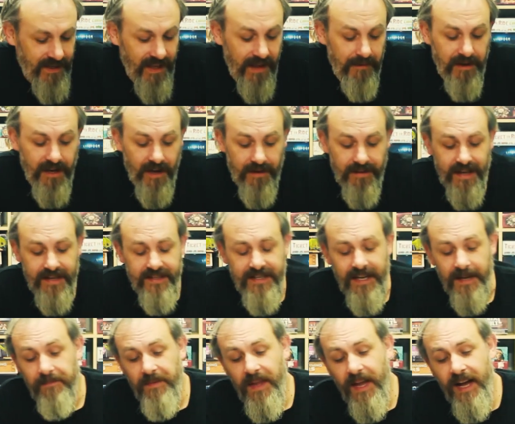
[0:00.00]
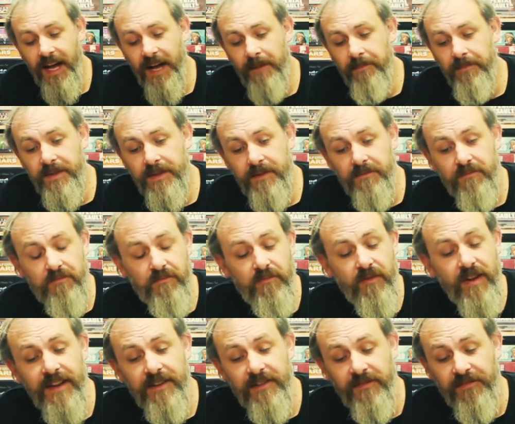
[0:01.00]
so there we go. That's it. Um,
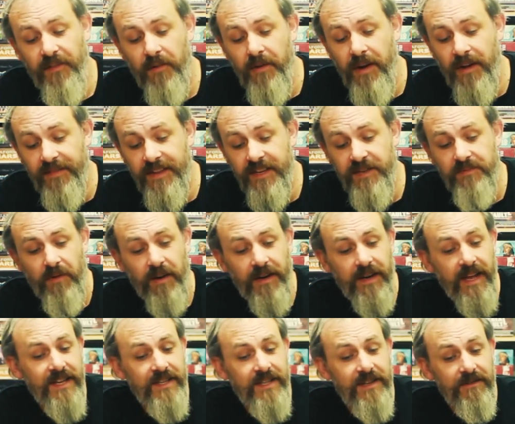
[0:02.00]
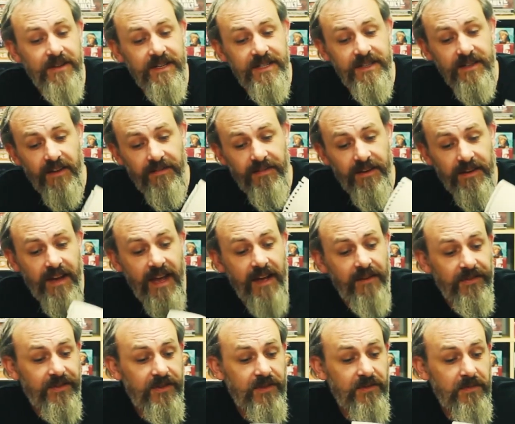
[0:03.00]
really to fold out this one as there is nothing
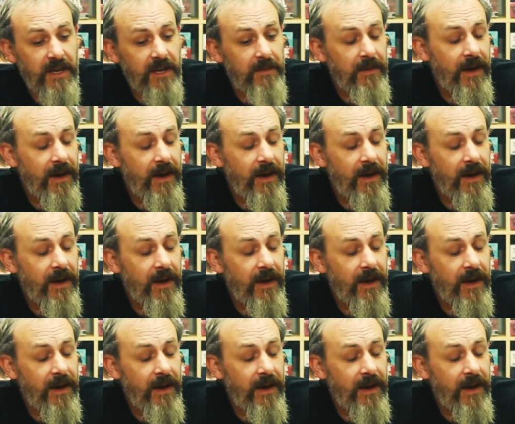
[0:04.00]
else to speak